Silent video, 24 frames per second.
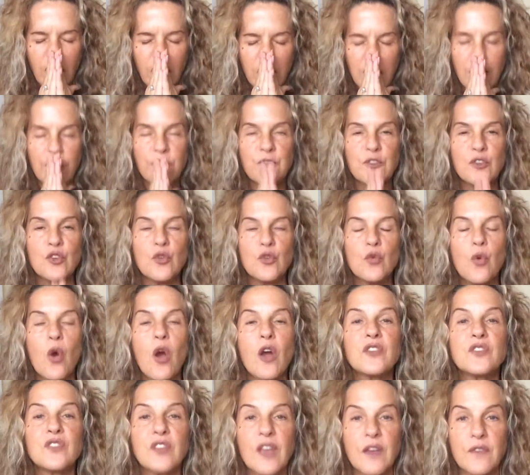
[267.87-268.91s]
If you are
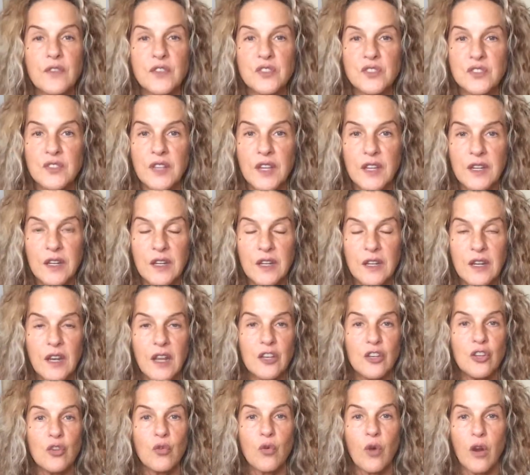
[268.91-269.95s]
devastated
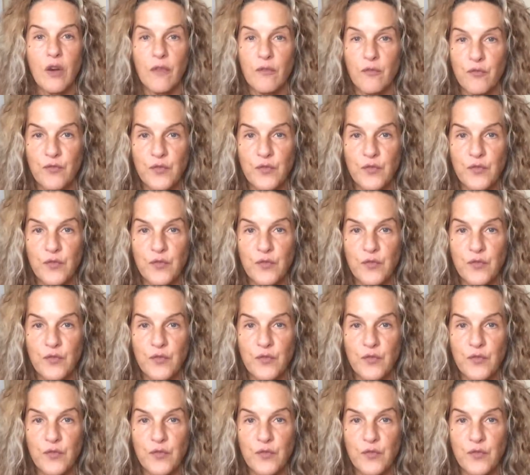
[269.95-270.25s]
and you are